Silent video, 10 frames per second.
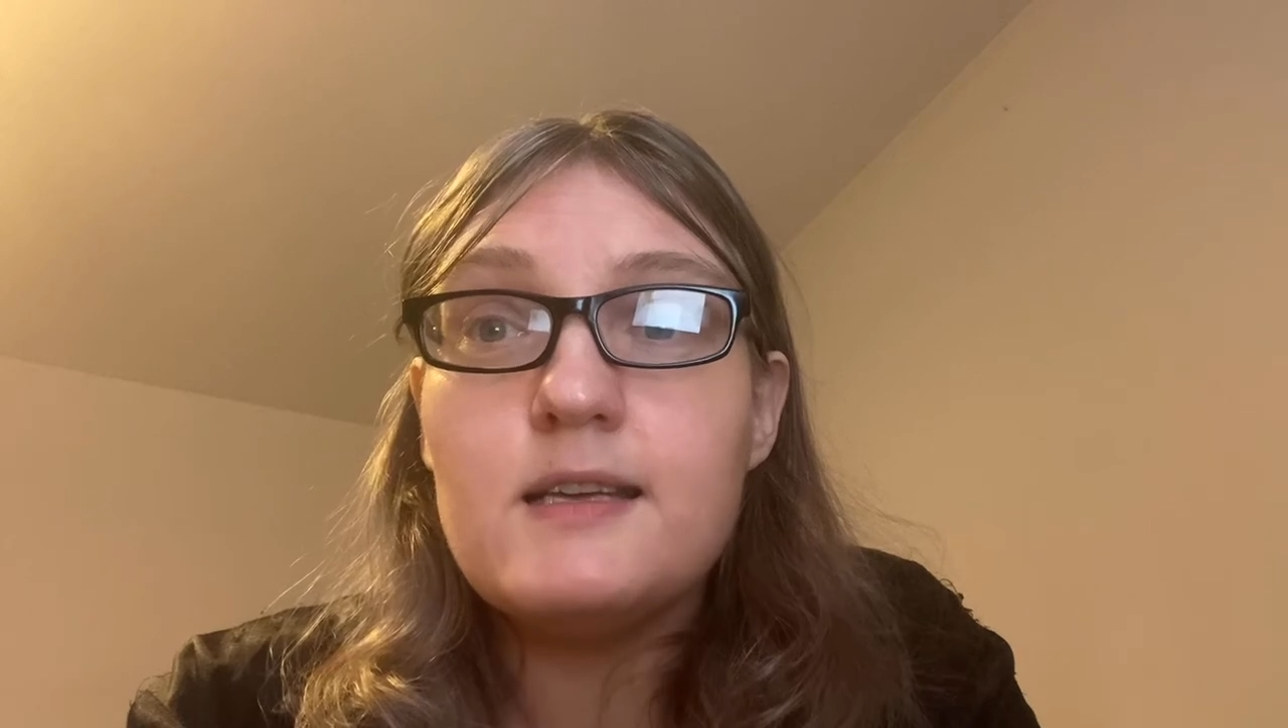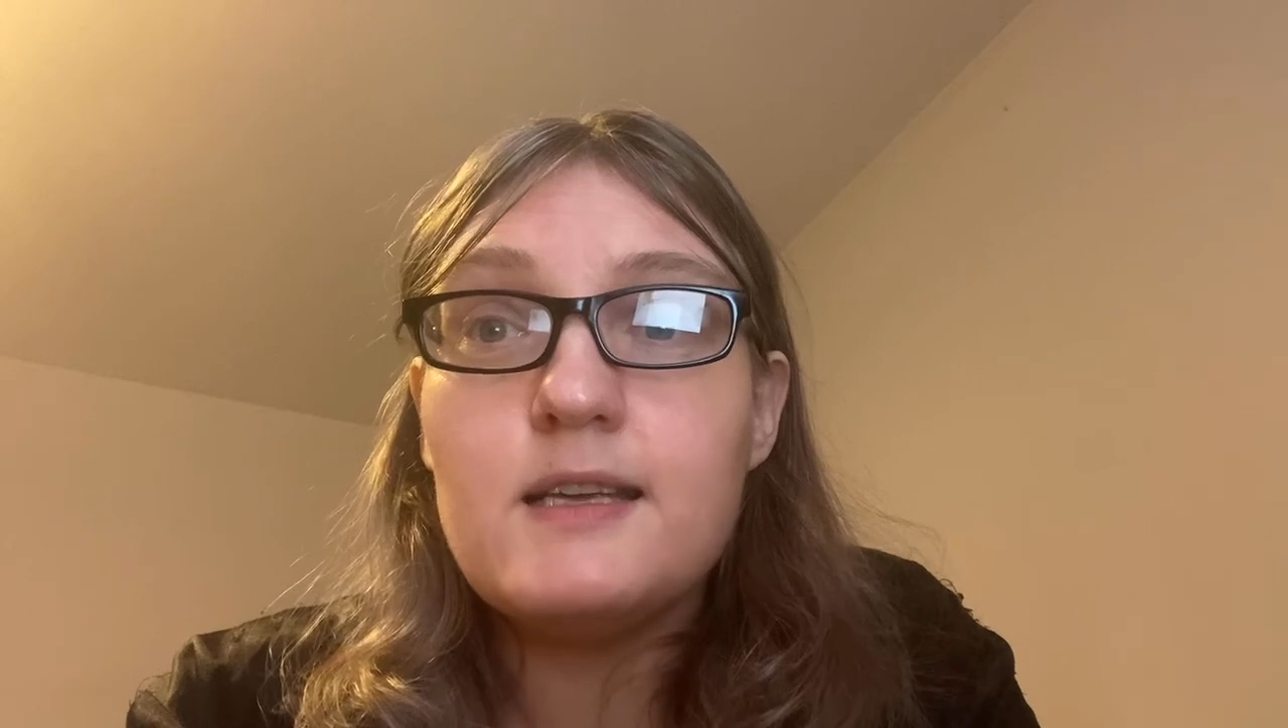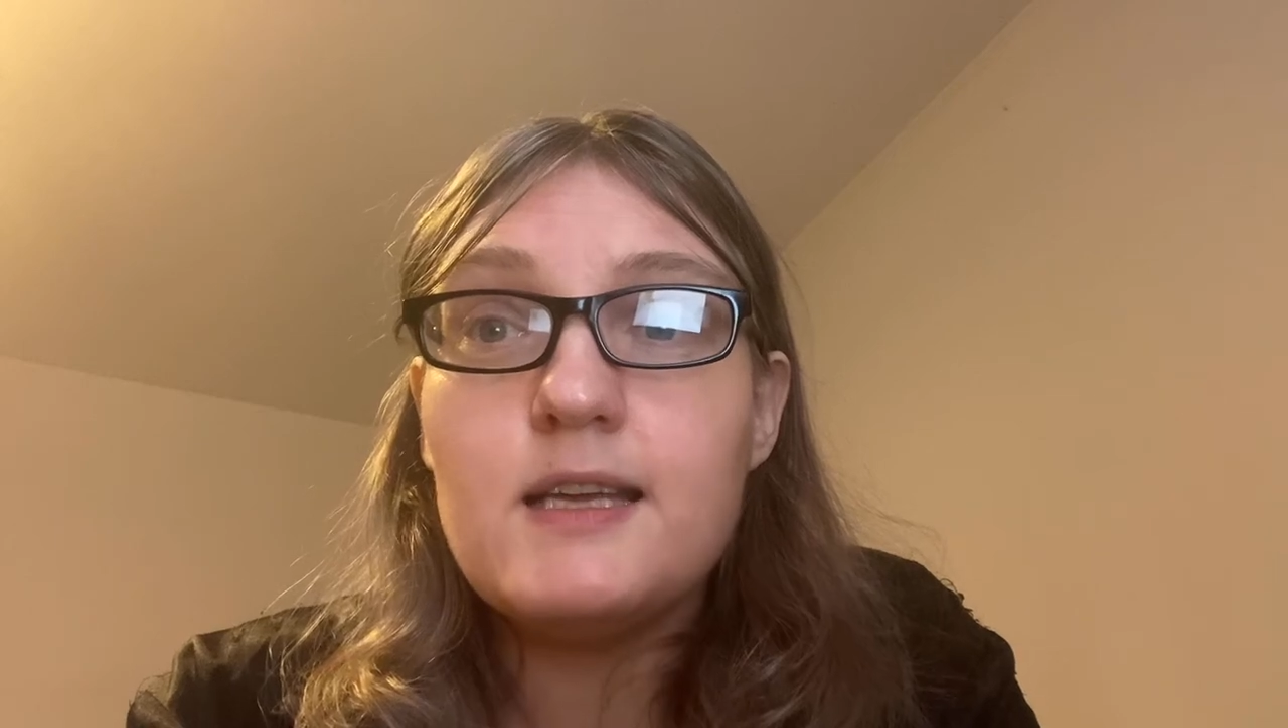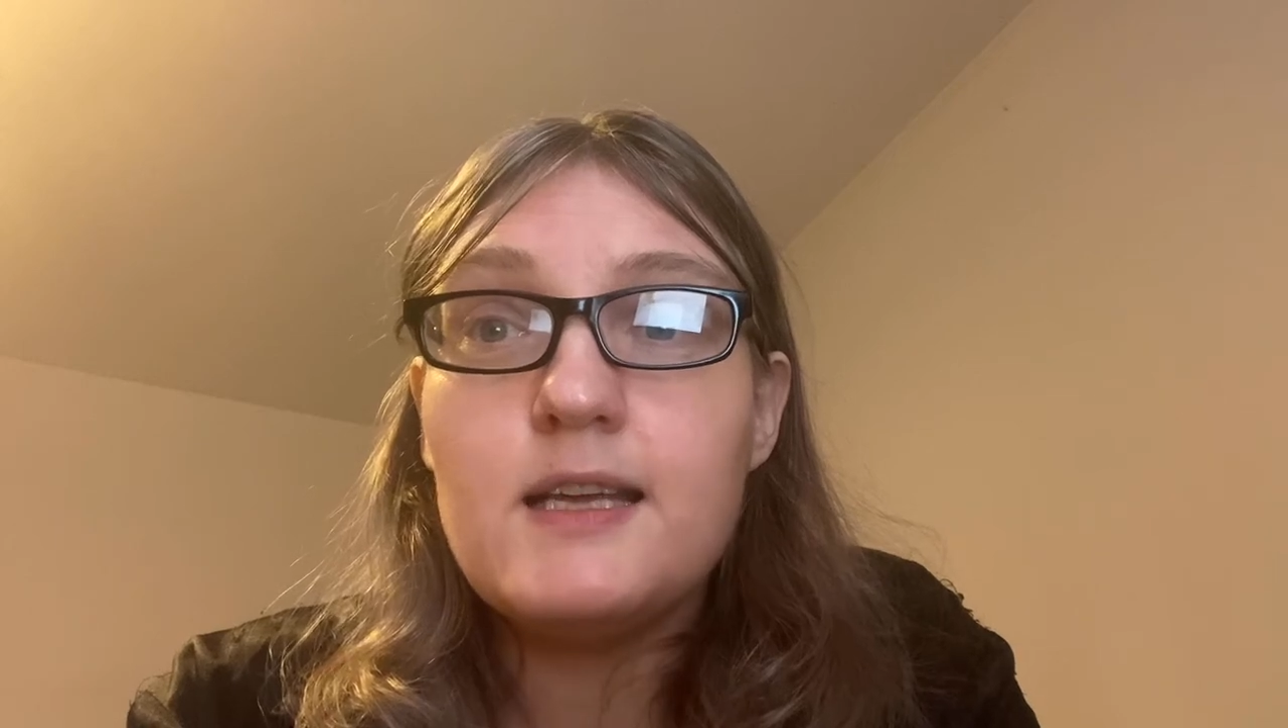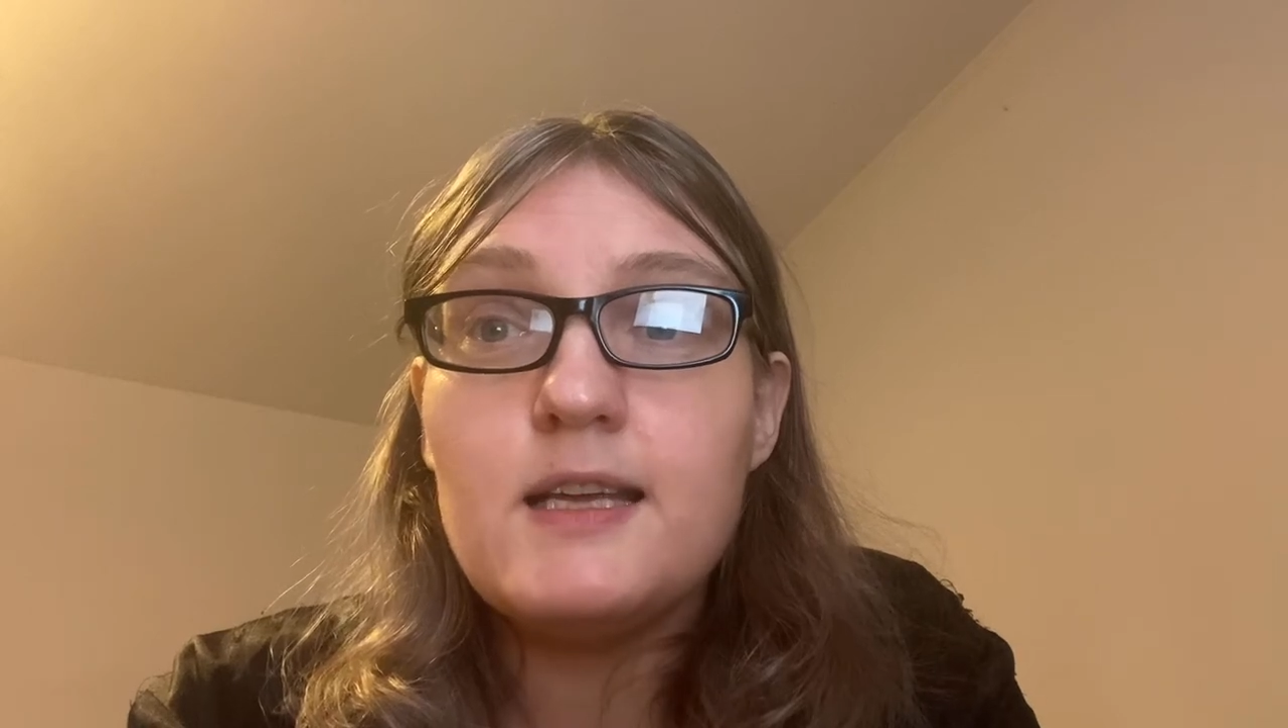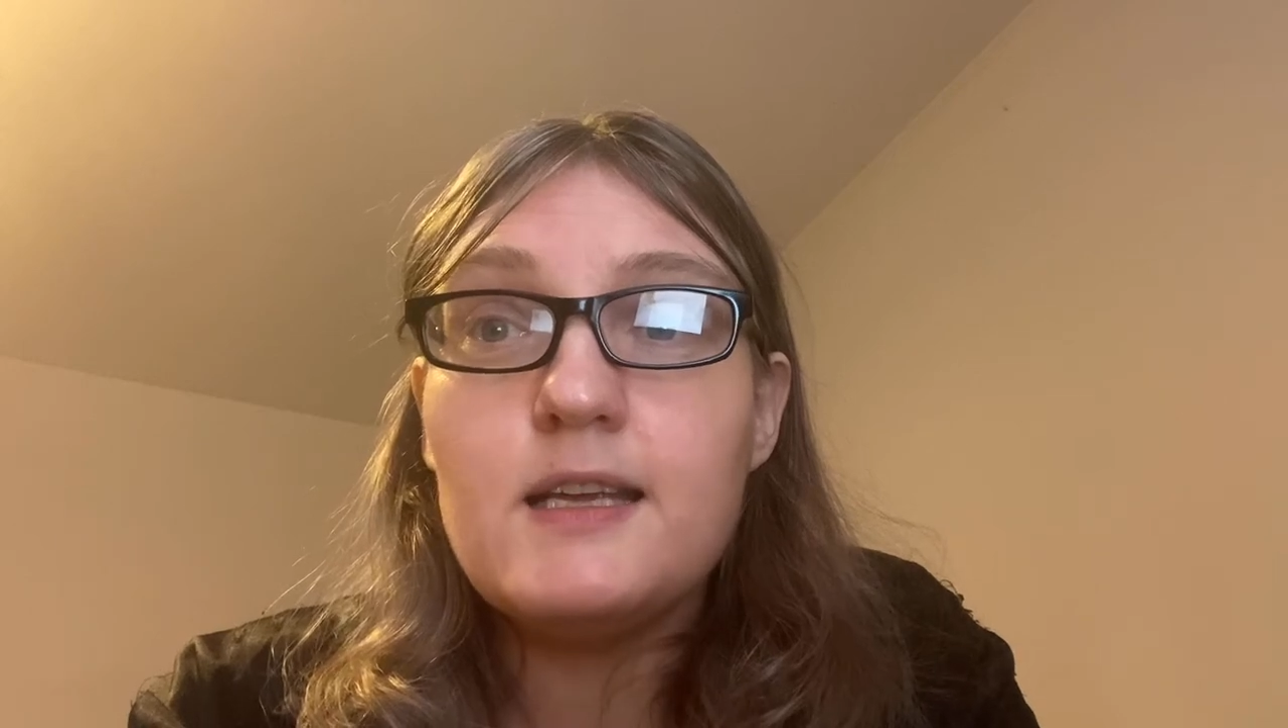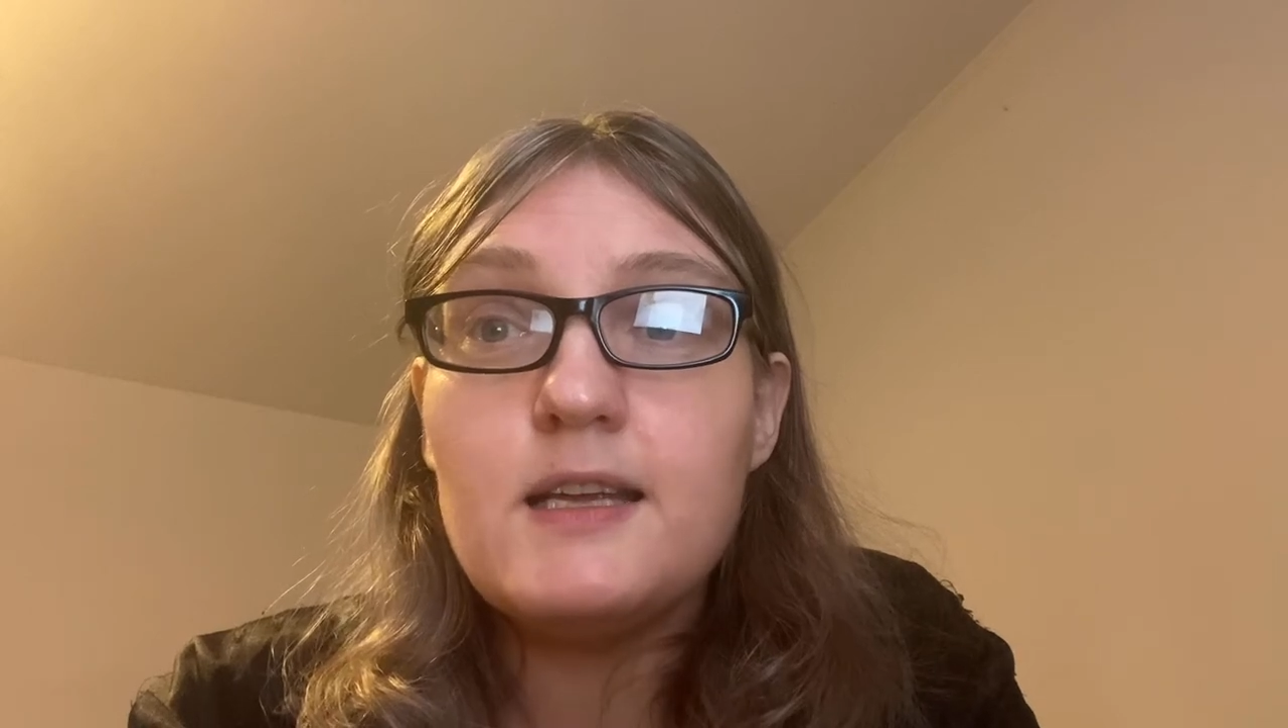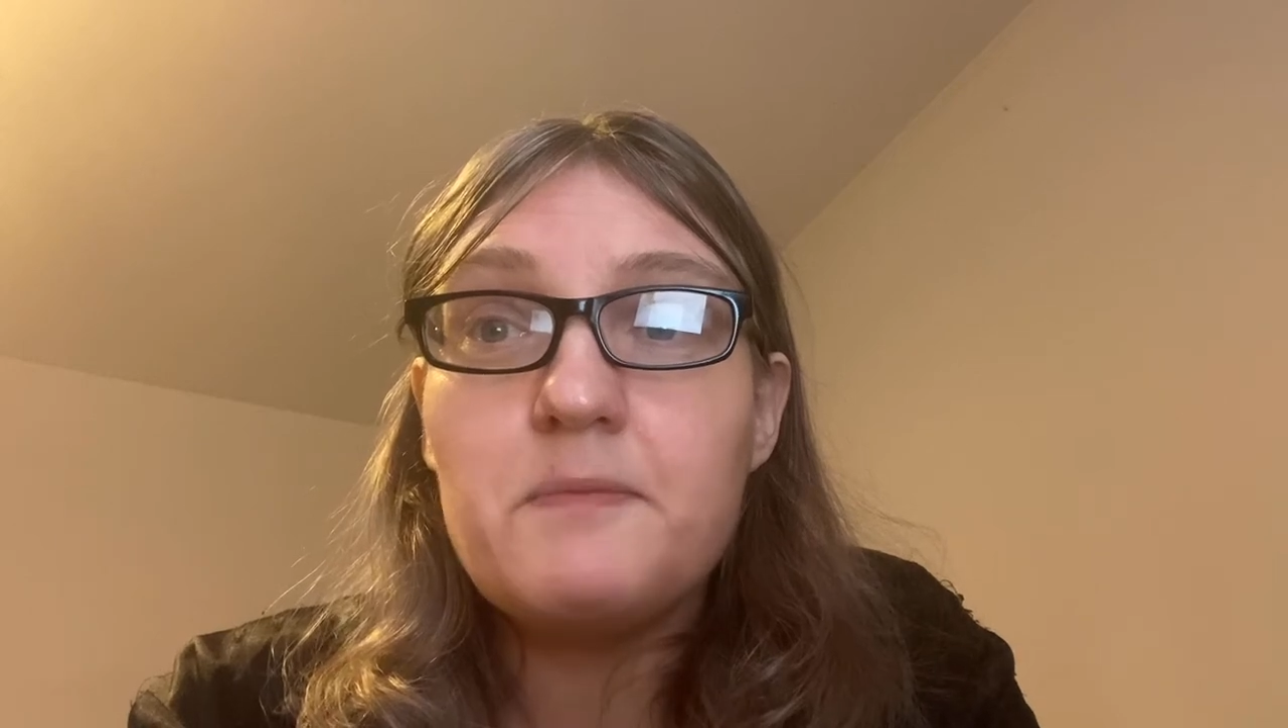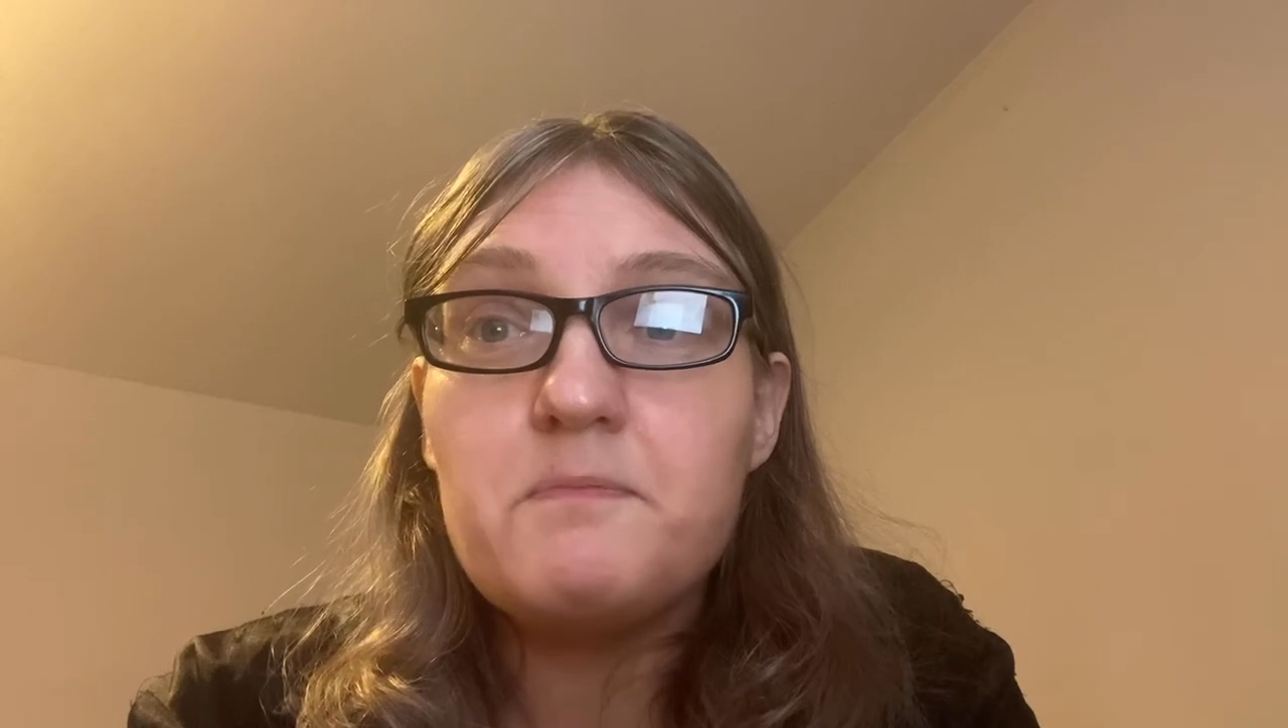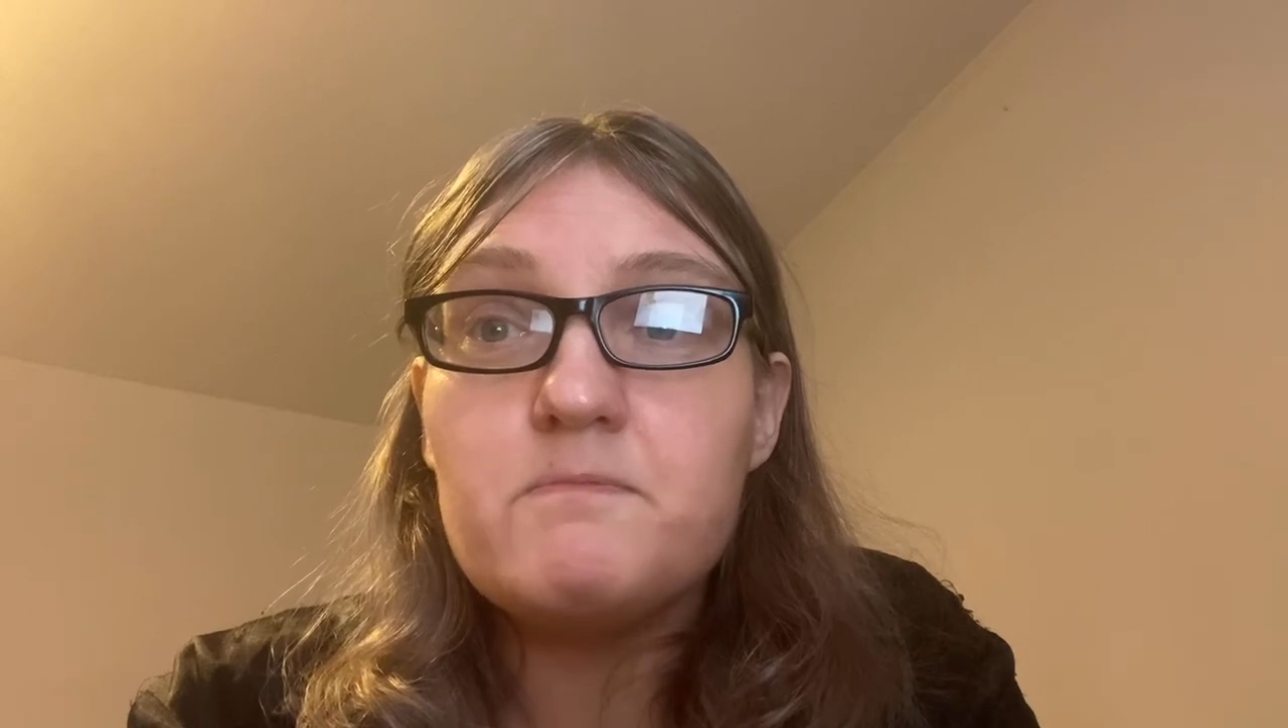
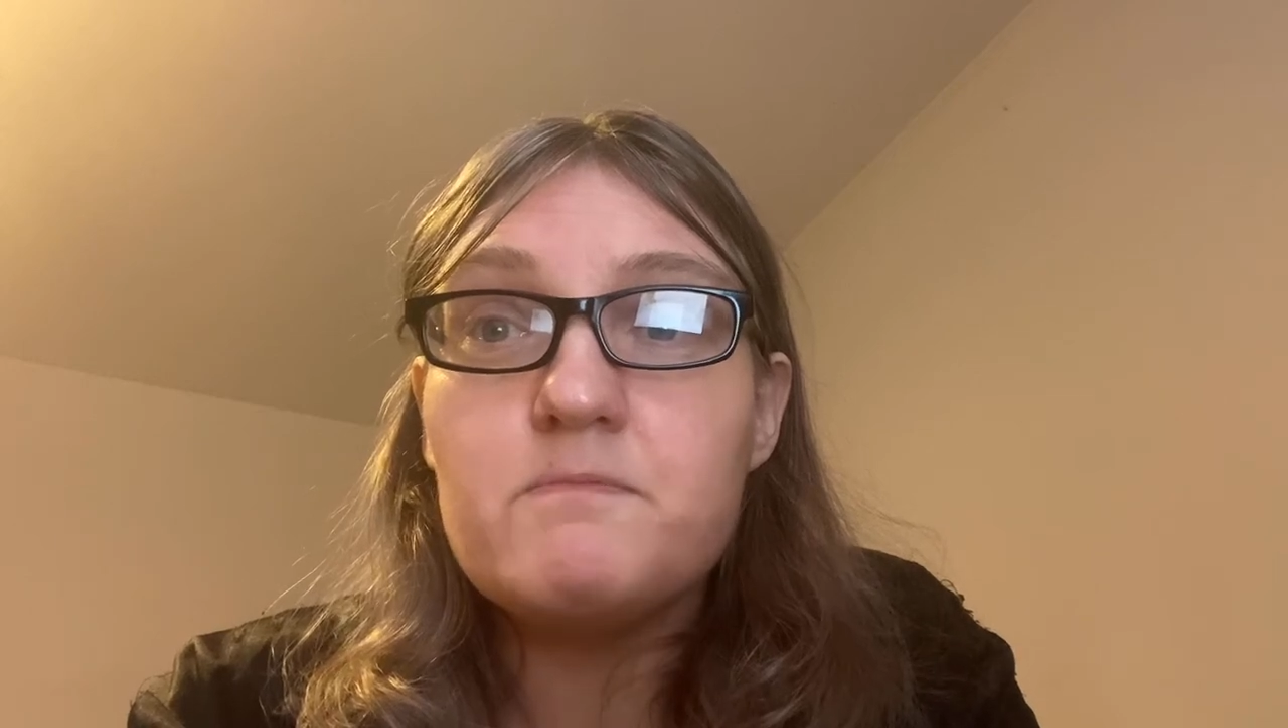he